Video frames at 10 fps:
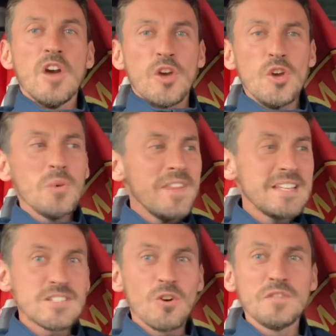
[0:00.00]
who are
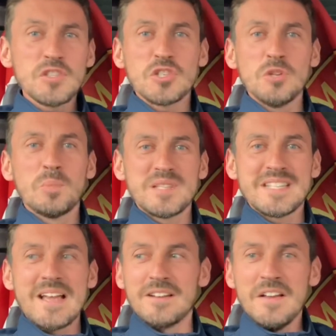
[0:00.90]
this other
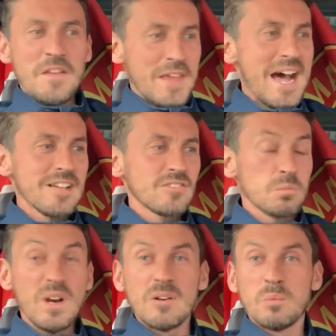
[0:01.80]
2% that actually,
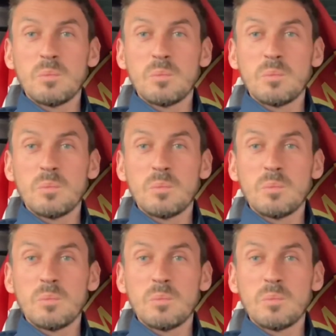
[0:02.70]
well,